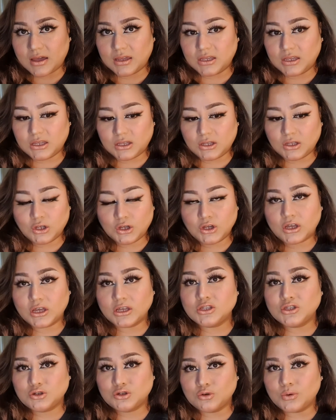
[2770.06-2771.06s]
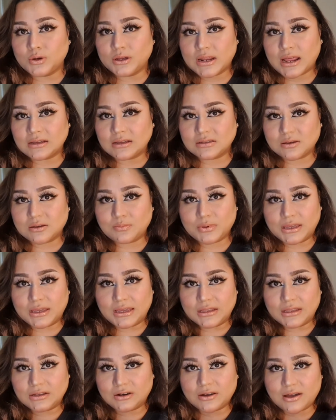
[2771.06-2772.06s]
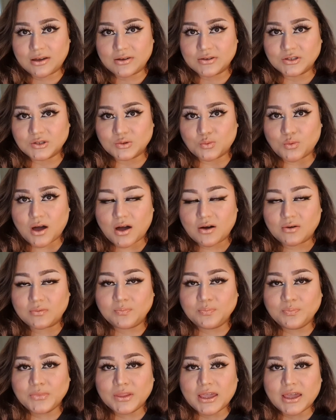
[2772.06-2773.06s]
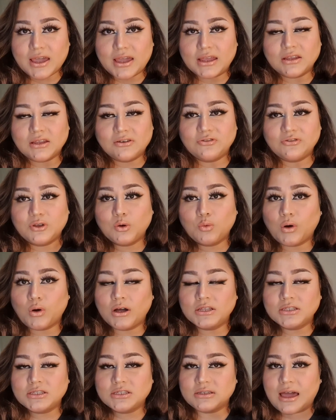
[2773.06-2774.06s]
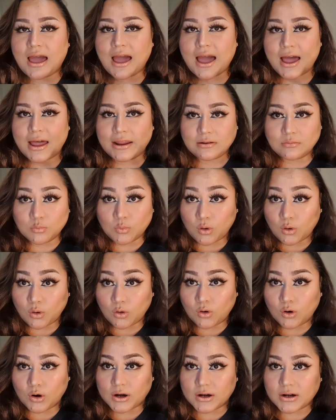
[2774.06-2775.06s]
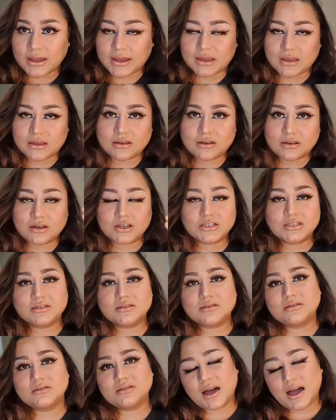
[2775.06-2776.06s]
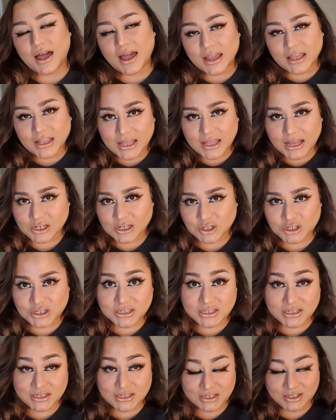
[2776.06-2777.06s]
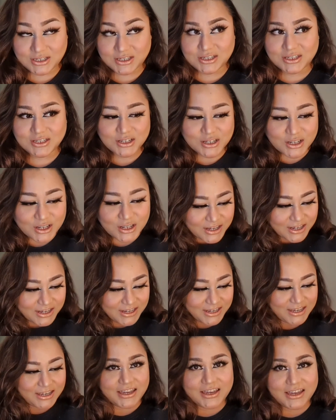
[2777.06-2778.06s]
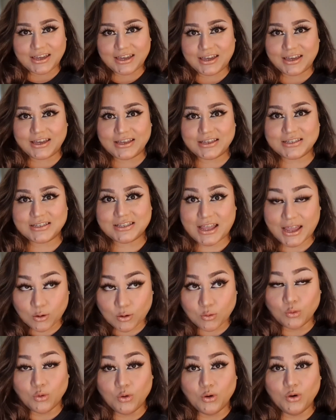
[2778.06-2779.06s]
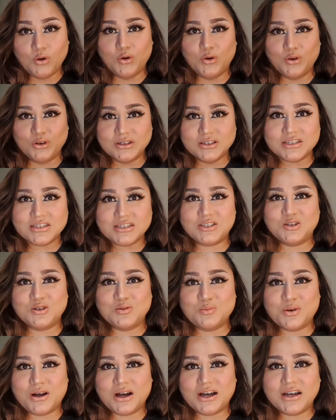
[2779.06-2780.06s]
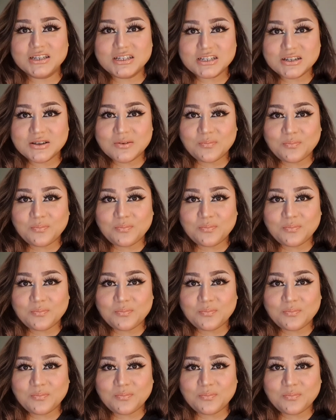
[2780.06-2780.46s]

You can do it as a beginner as well. And if you want to add more, like, because the eyelashes is like, woo, it's too much,